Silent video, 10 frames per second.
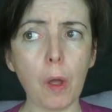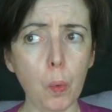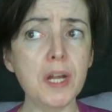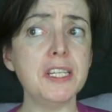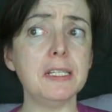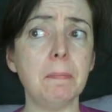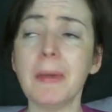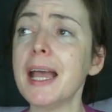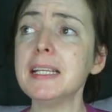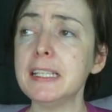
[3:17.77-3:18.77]
which is
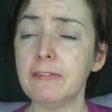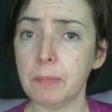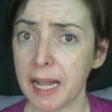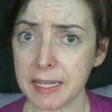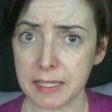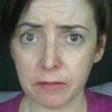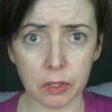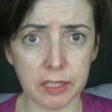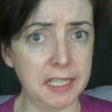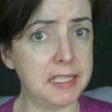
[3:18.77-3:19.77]
massive, massive
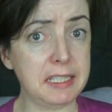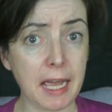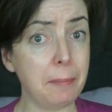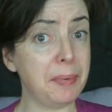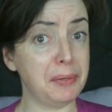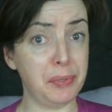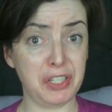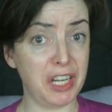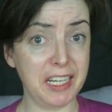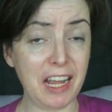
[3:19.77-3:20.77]
on the internet, but
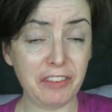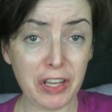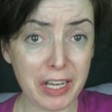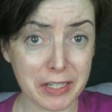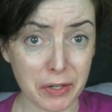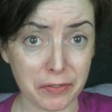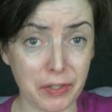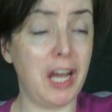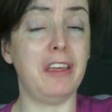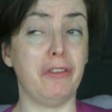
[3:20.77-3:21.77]
which I'd never heard of,
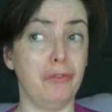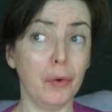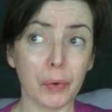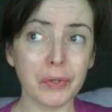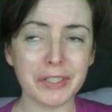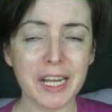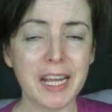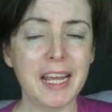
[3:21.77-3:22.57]
I thought,